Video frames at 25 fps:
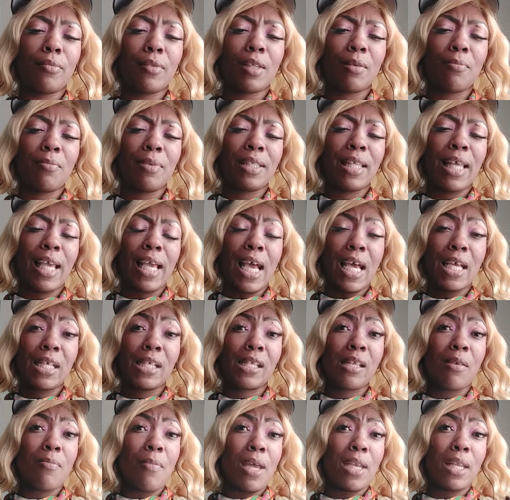But they got,
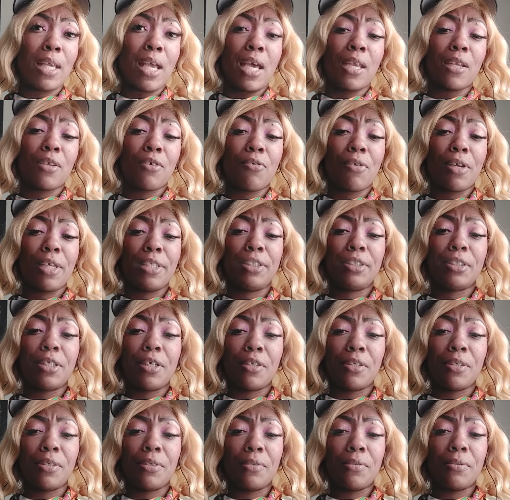somebody got a crush
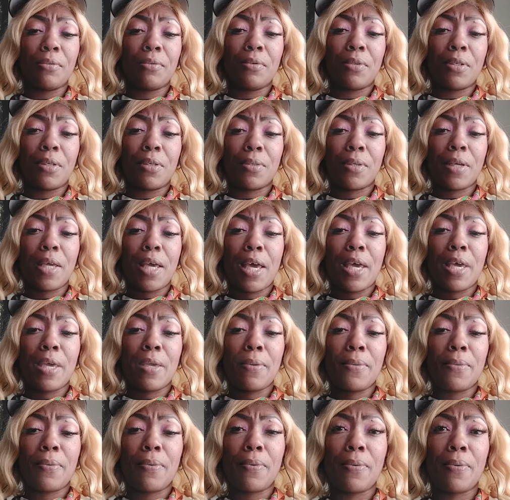on you, okay?